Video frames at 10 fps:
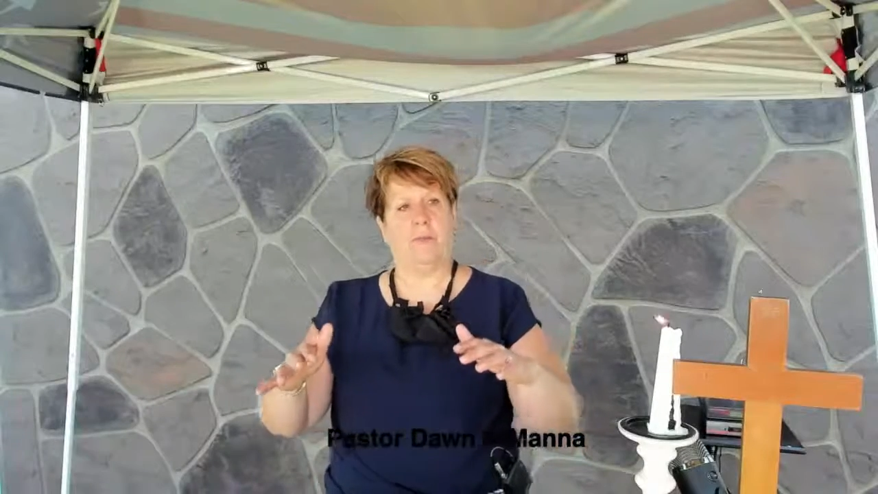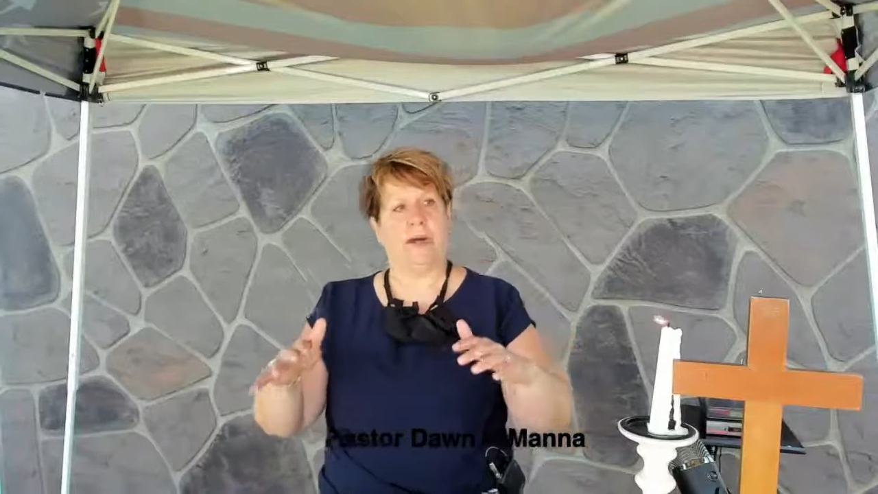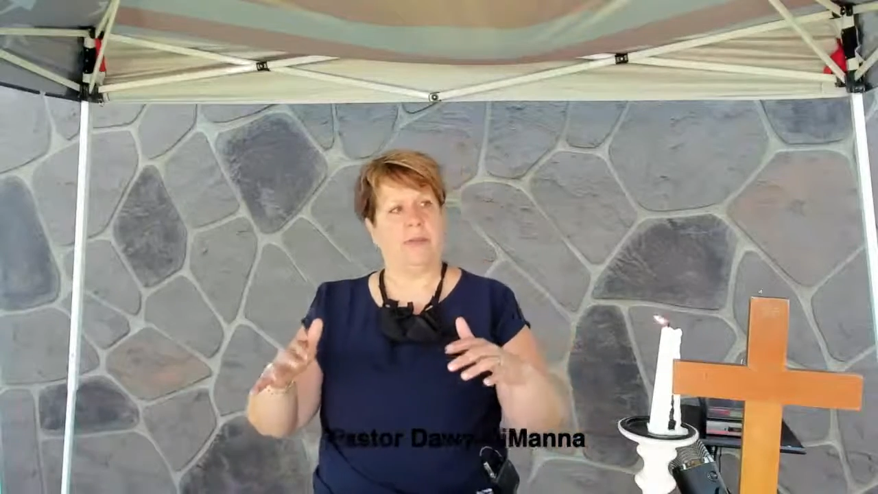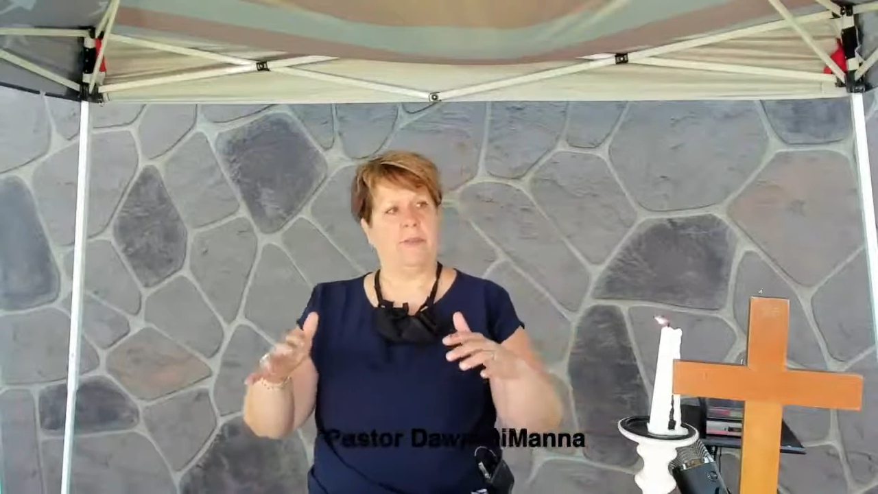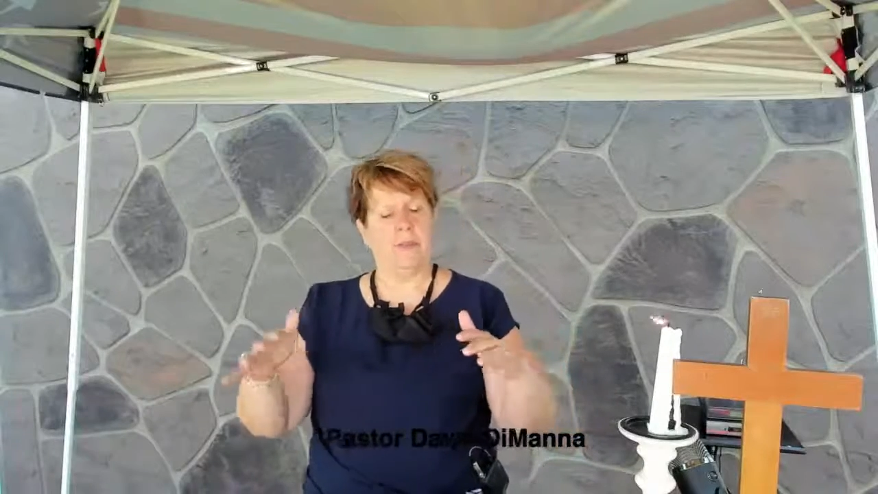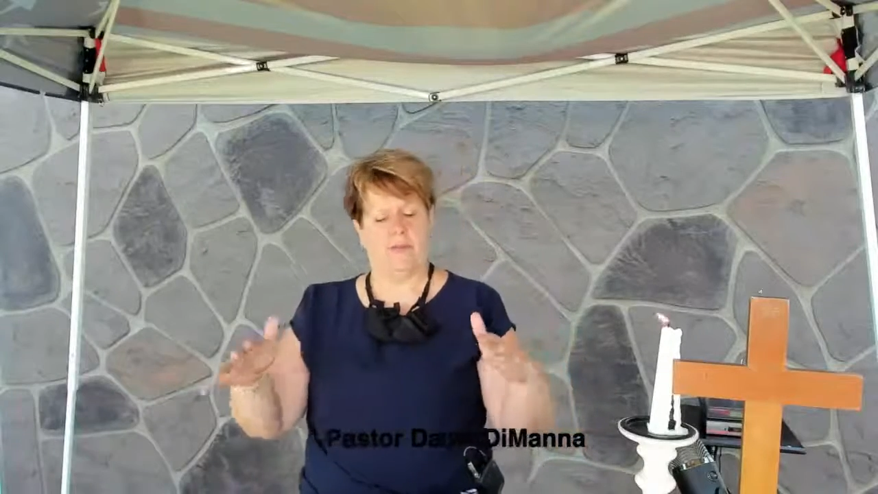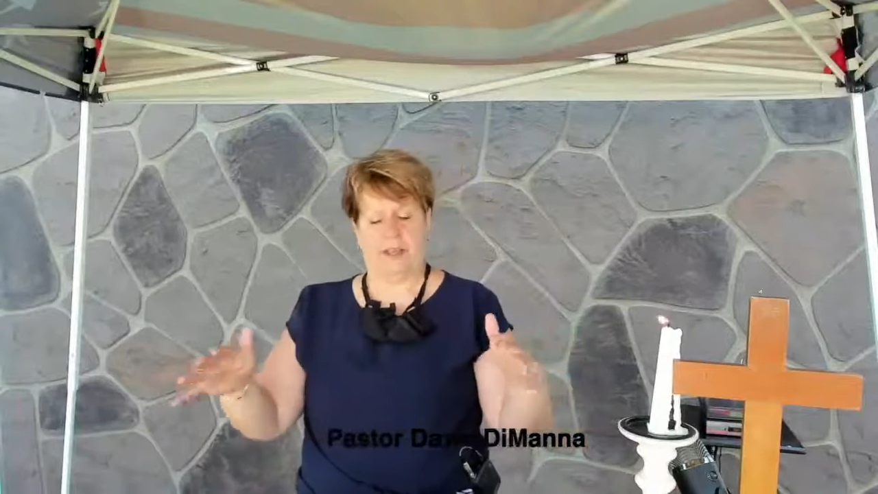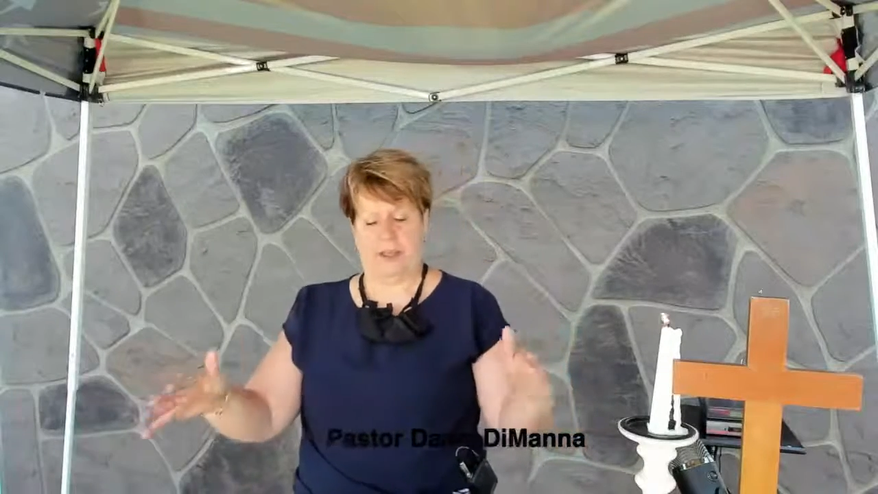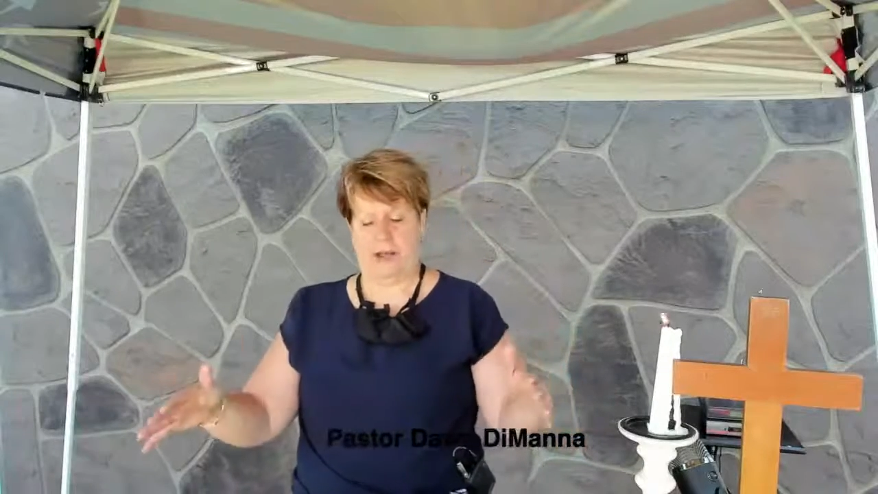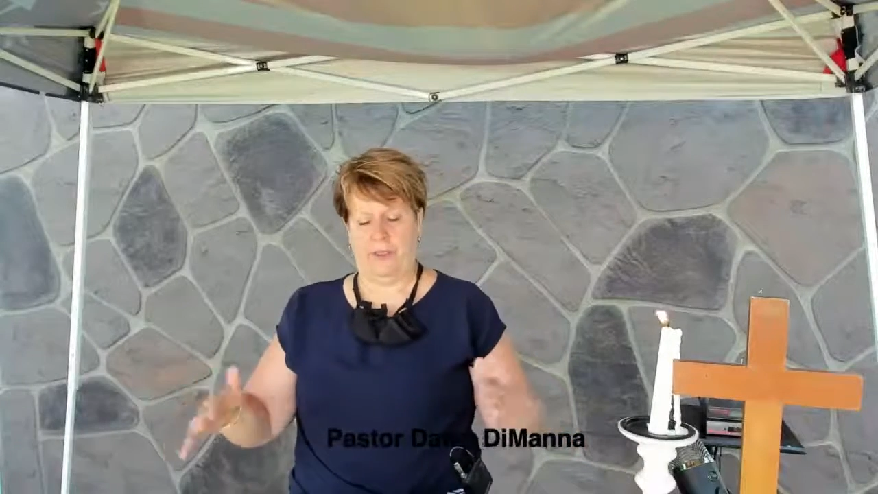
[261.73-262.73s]
by
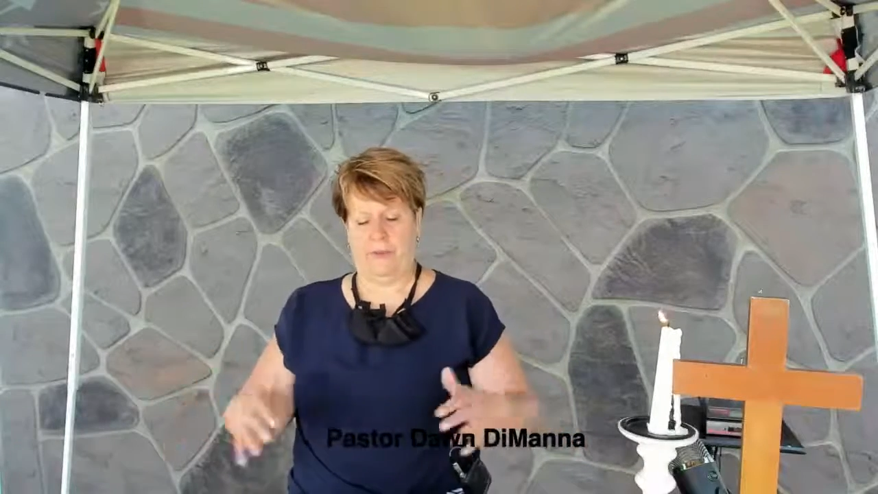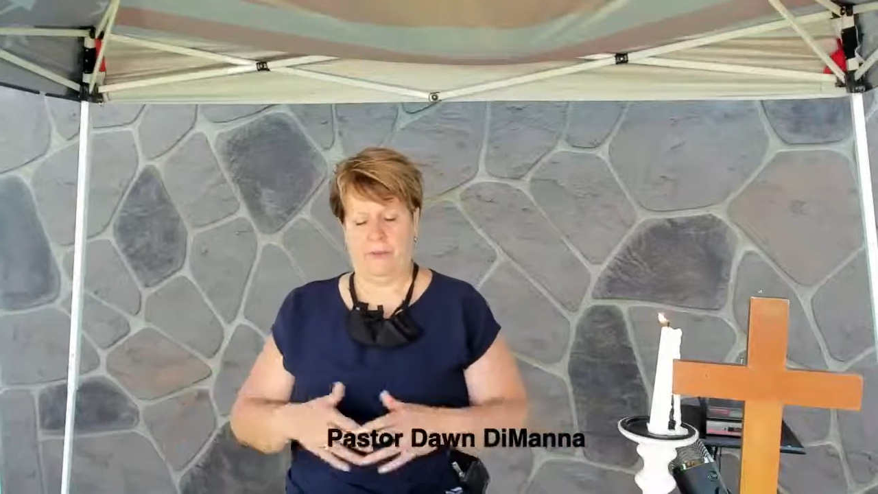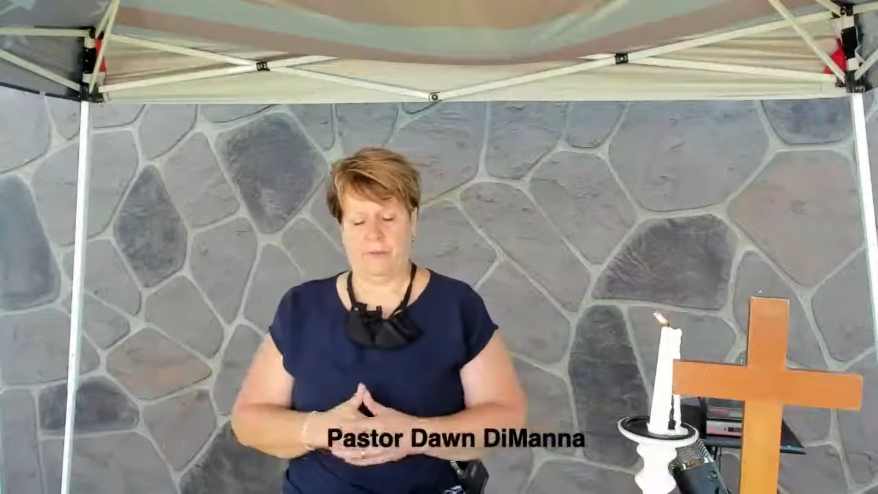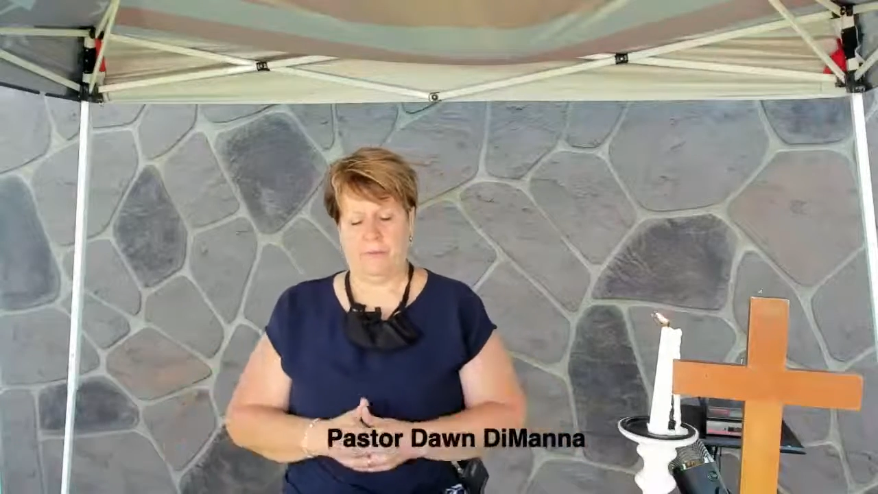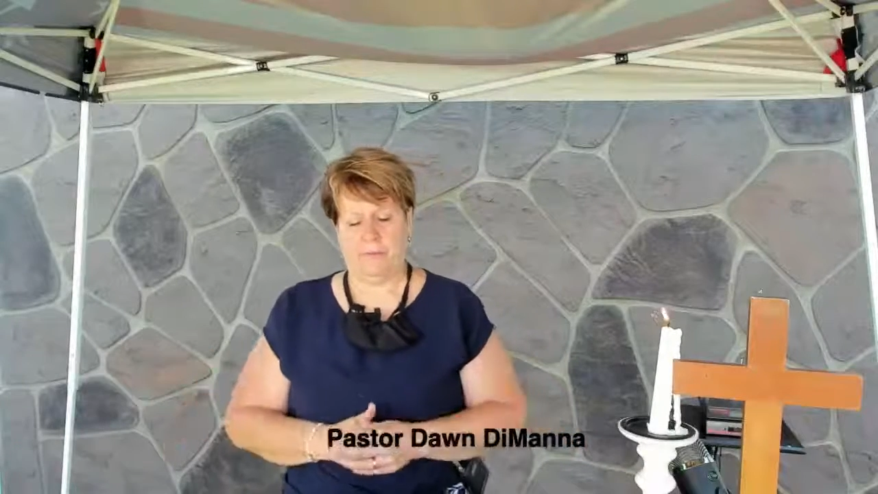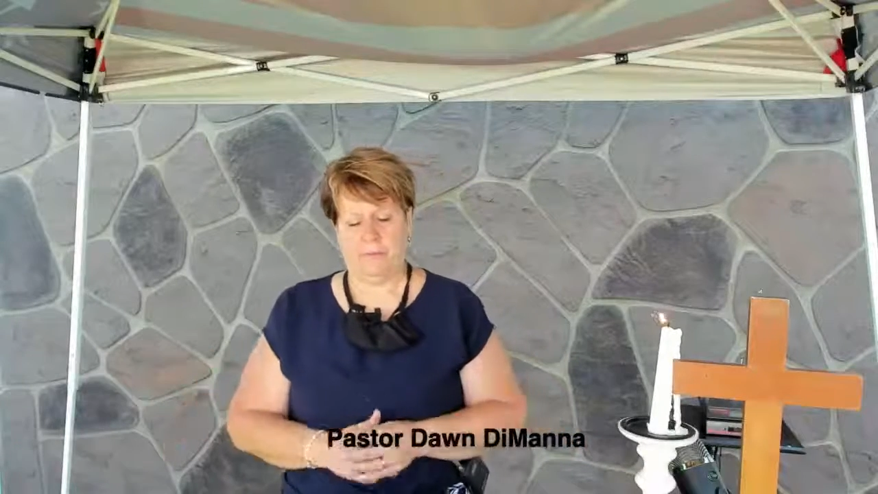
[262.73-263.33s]
serving others.